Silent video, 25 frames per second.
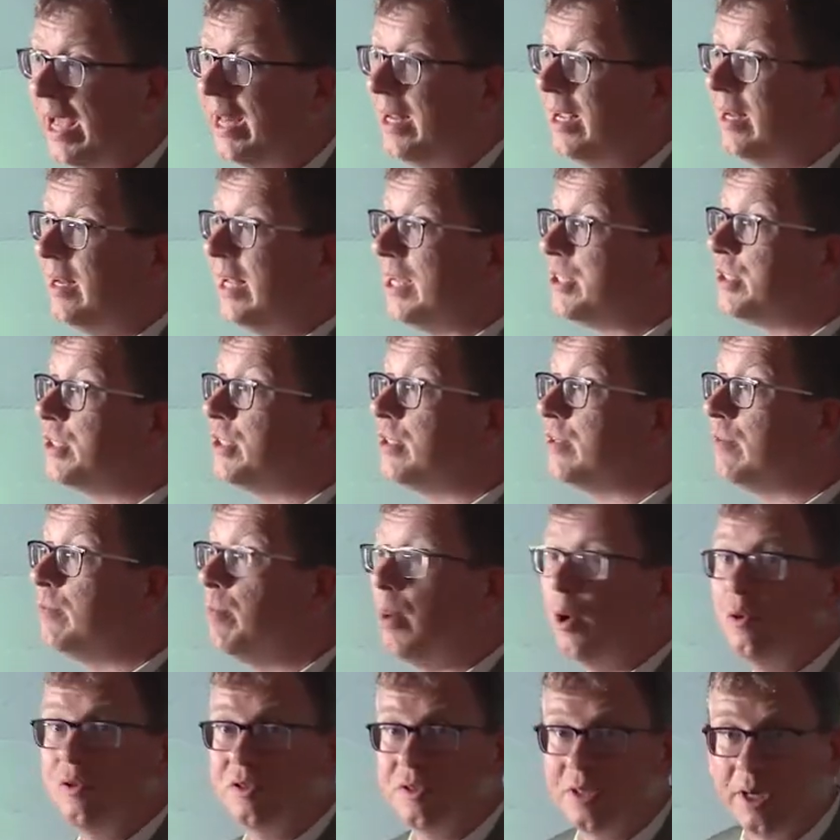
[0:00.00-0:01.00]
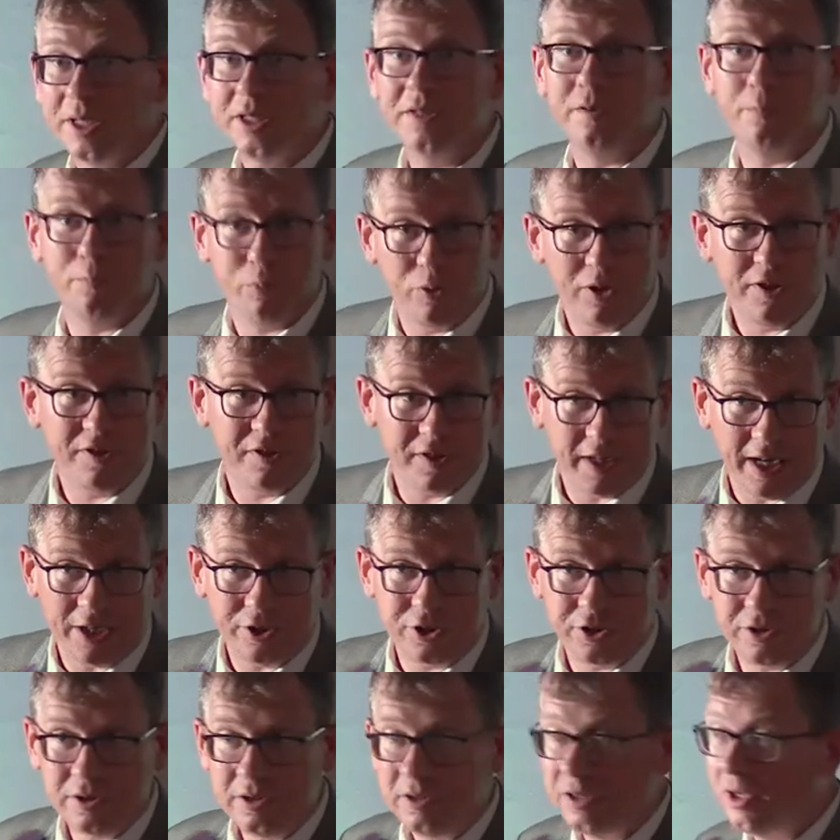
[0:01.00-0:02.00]
any letters and postcards of
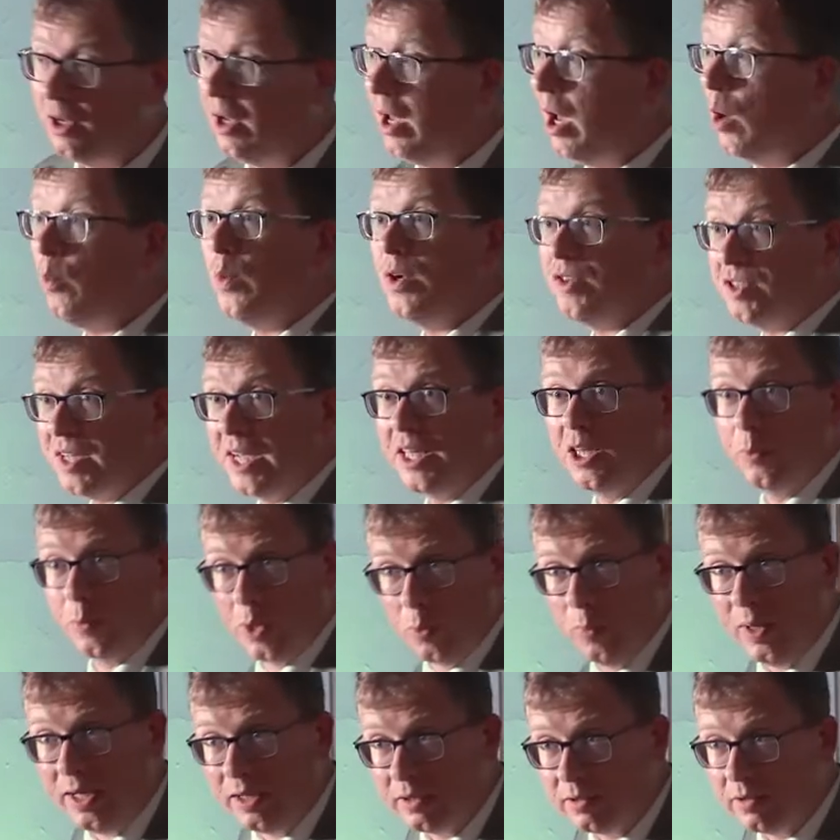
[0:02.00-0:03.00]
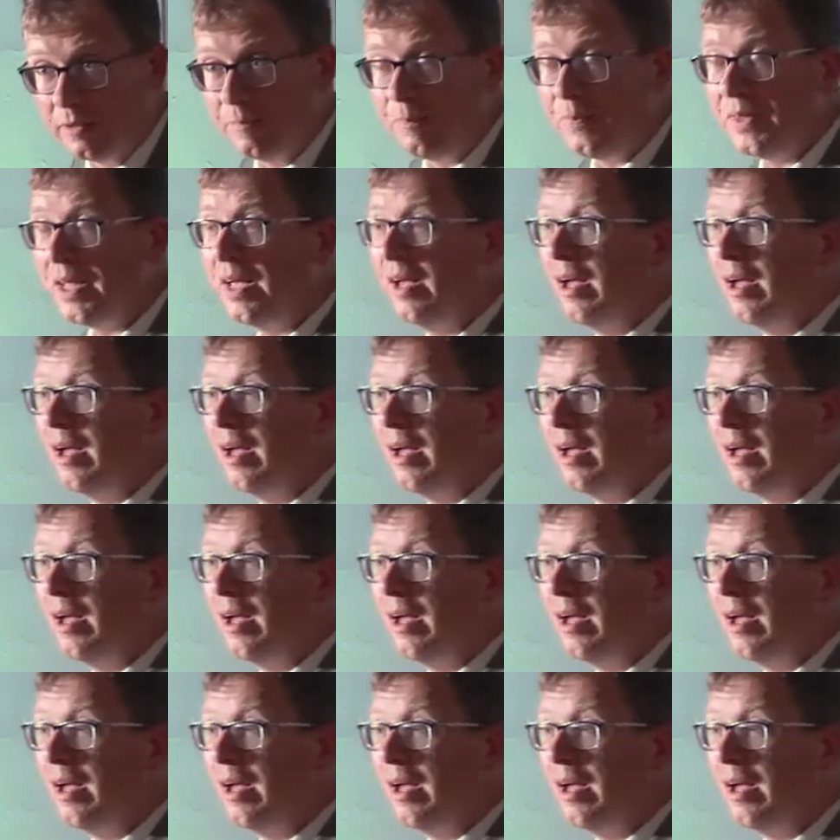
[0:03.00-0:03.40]
appreciation. Well, we say that we will.